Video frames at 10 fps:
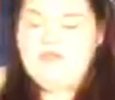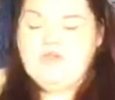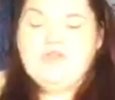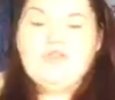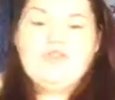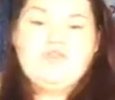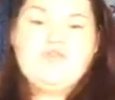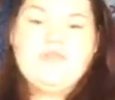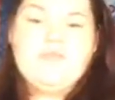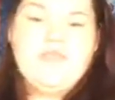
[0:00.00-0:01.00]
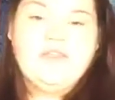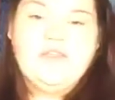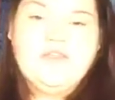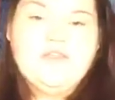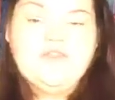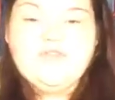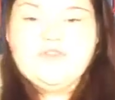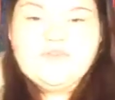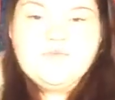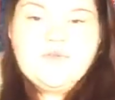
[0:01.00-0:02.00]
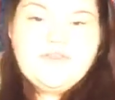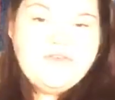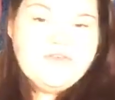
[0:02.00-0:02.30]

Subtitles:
do some healing. The universe is with you,